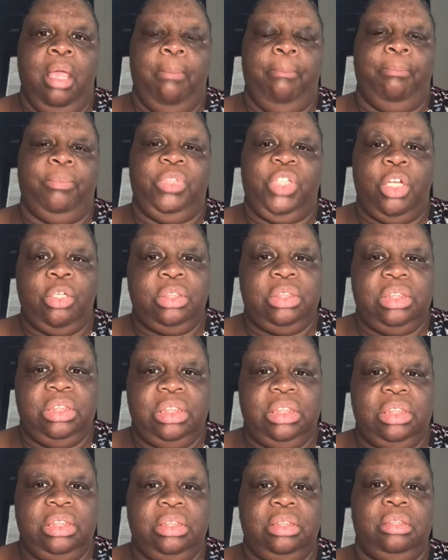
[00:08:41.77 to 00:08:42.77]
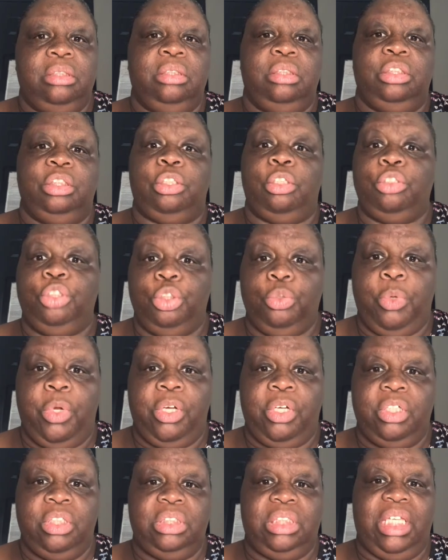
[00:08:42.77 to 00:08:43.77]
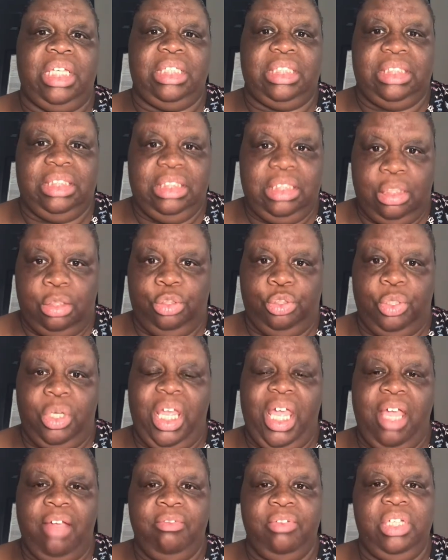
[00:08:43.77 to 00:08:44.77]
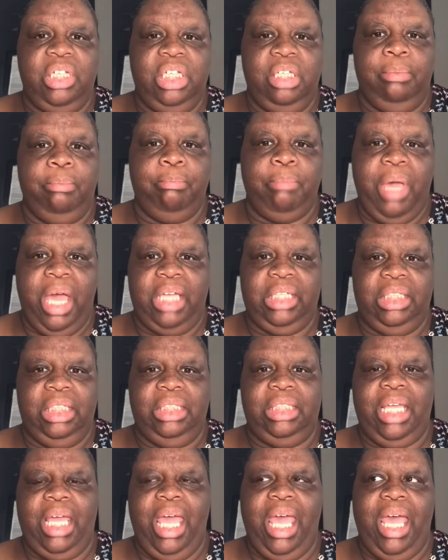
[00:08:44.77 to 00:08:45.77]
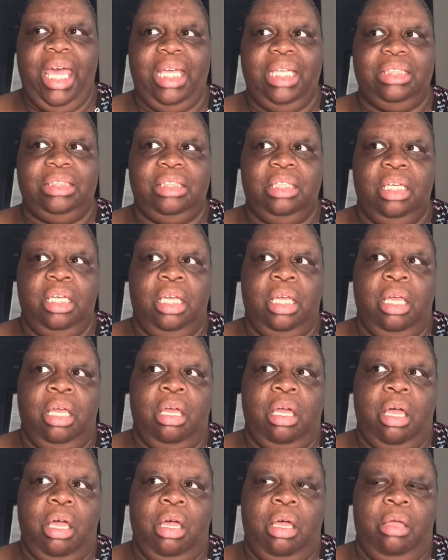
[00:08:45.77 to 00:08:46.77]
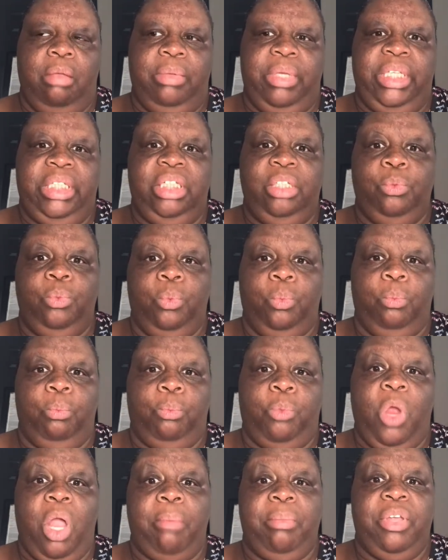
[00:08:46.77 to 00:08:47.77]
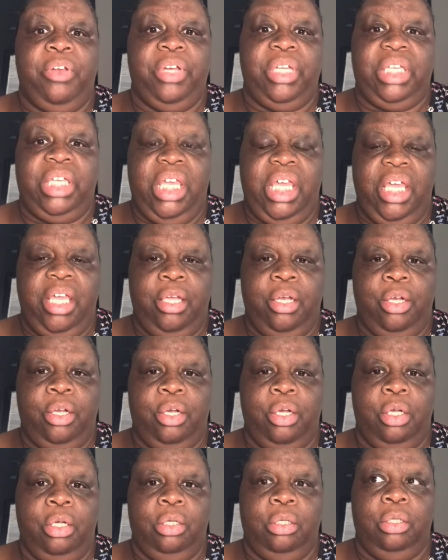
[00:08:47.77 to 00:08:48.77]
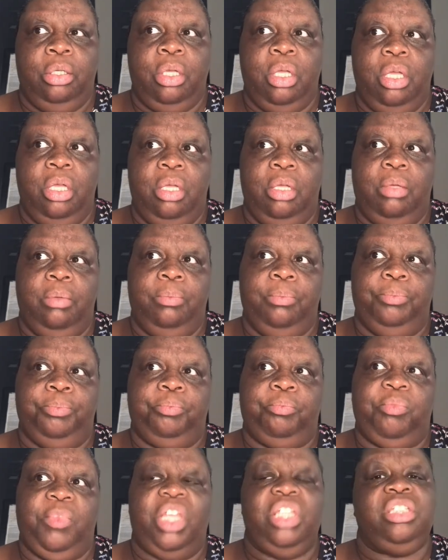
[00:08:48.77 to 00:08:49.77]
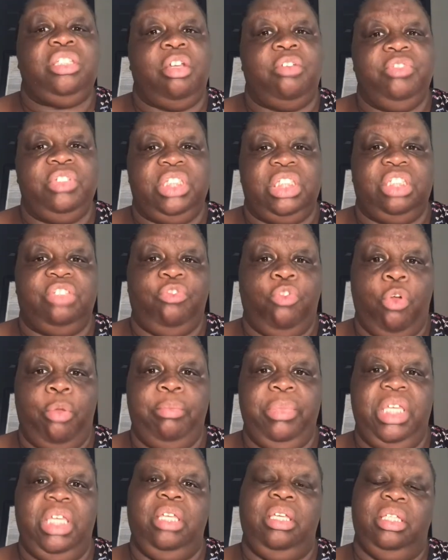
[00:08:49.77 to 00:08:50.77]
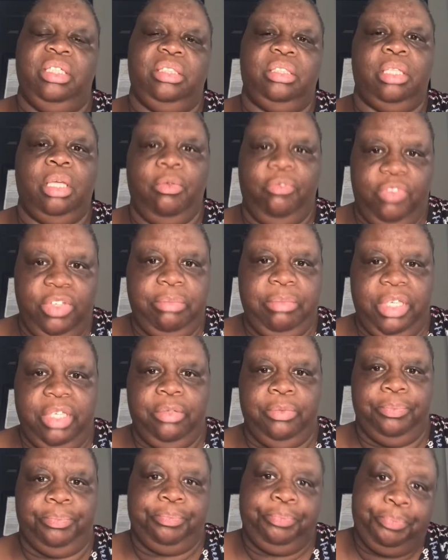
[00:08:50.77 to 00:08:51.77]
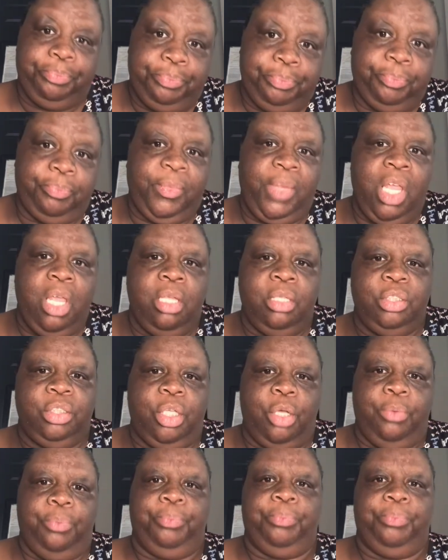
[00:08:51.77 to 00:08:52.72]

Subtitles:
nurses, social workers, etc. Everybody that has any primary care services for me is a female. So